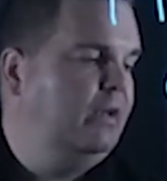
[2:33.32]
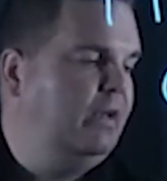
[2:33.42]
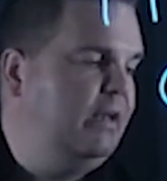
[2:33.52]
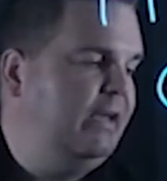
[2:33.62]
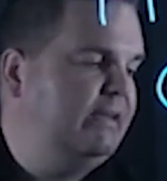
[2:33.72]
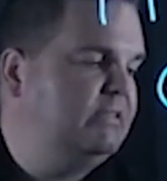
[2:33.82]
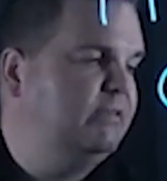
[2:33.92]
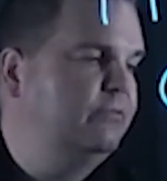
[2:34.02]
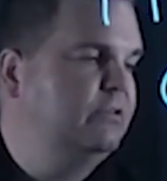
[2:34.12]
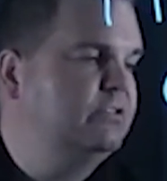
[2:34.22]

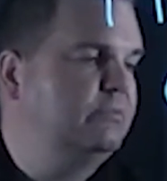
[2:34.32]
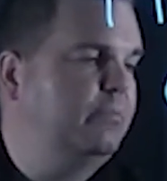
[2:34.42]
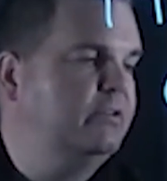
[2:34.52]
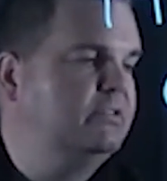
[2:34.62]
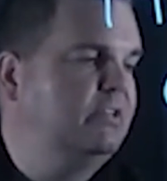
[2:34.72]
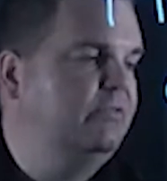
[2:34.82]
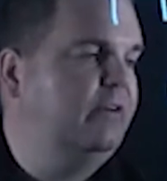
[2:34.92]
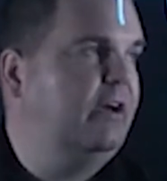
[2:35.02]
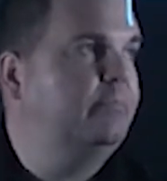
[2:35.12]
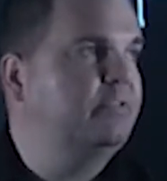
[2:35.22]
negative to
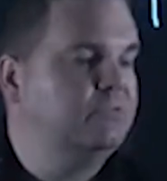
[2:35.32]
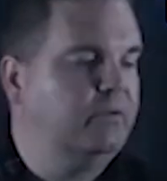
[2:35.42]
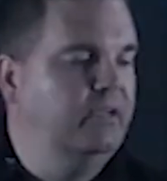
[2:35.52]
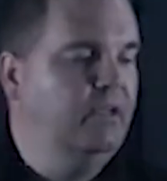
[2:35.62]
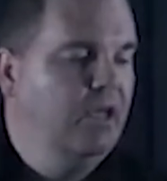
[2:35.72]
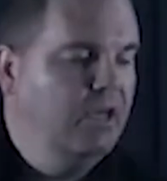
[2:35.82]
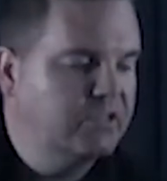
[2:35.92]
positive up this way.